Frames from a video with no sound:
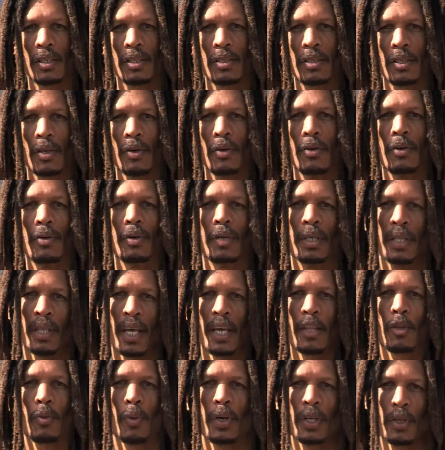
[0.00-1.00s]
So in
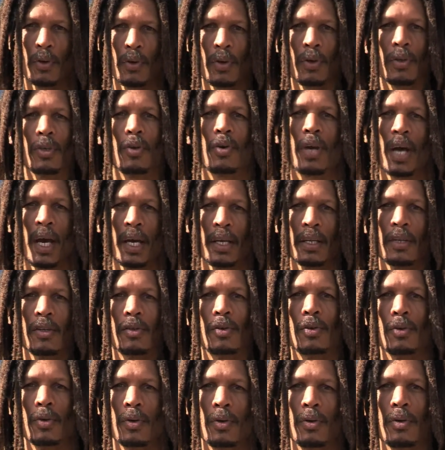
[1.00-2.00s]
that way, you kind of
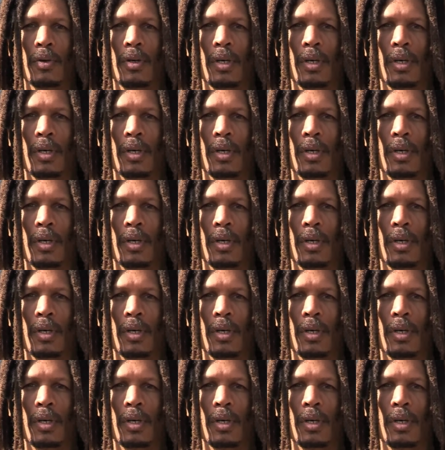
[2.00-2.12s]
do